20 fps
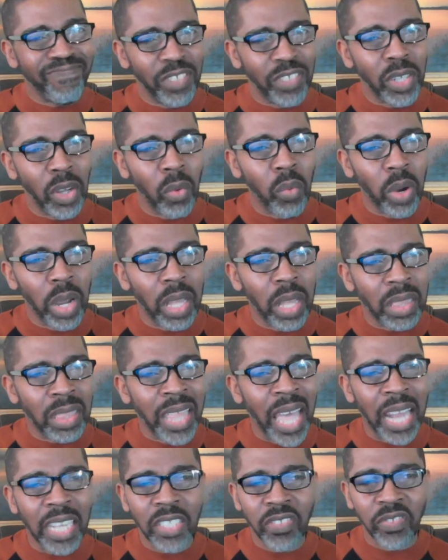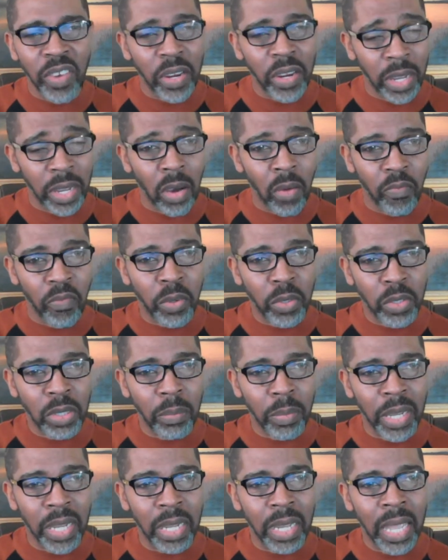you know what? That's very helpful
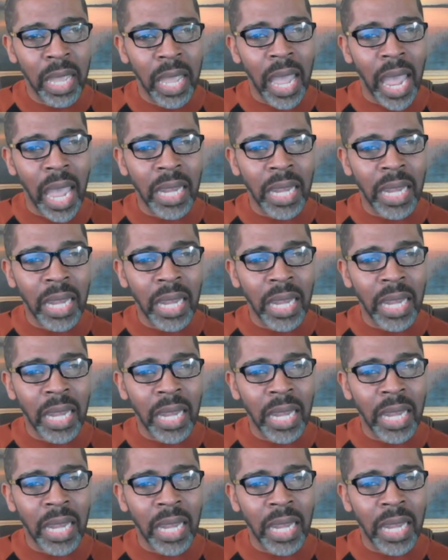to me.